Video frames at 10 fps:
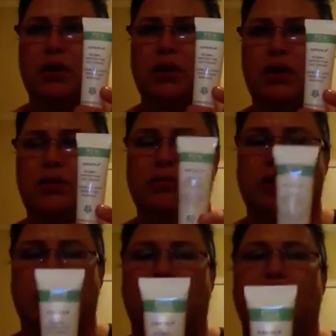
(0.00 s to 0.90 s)
um,
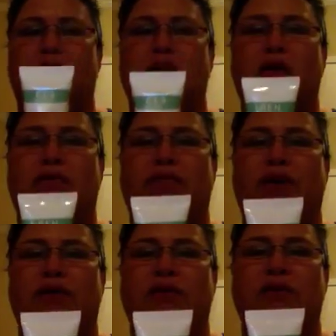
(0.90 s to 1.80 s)
and I love
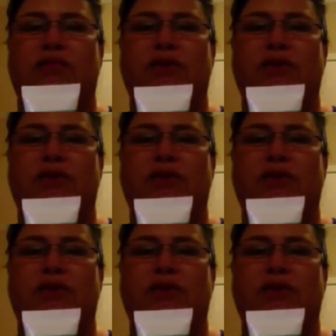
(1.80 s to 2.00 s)
that stuff.